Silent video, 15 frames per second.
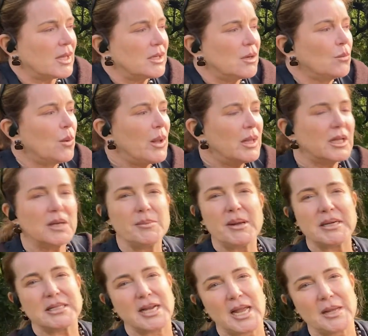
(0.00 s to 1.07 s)

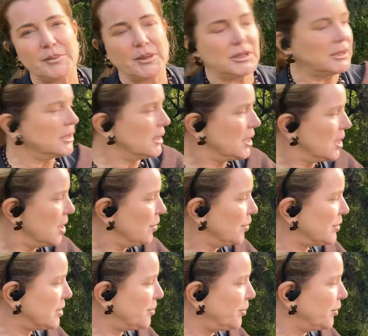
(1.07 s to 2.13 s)
welcoming table
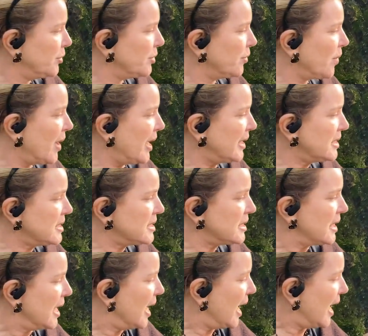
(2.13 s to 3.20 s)
with the blue and white.
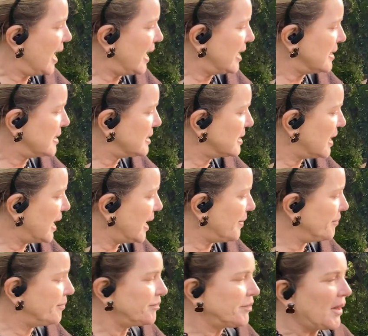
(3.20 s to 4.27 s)
And
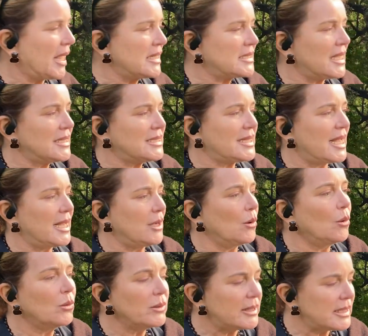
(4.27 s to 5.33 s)
as I say,
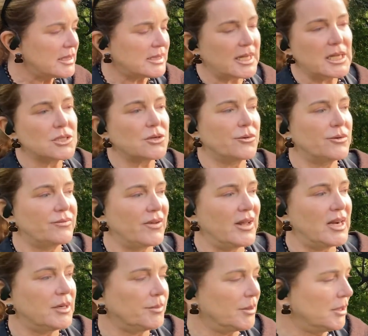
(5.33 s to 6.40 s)
all these things are
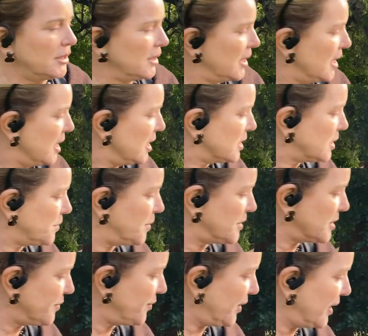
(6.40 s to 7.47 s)
available,
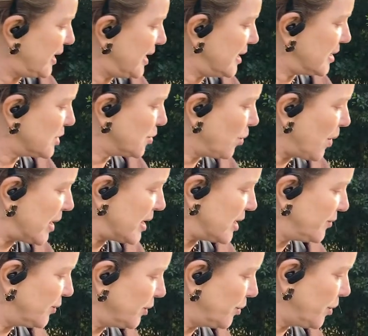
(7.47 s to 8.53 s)
specifically this wonderful